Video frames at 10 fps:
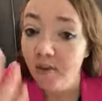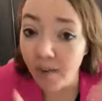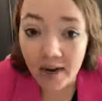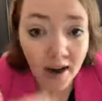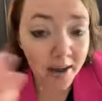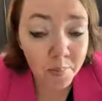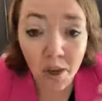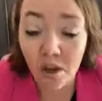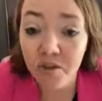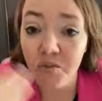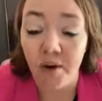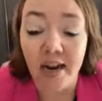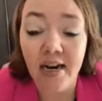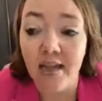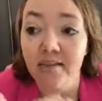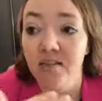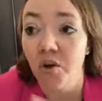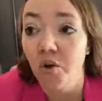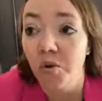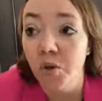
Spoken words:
the right eyeballs, right? And so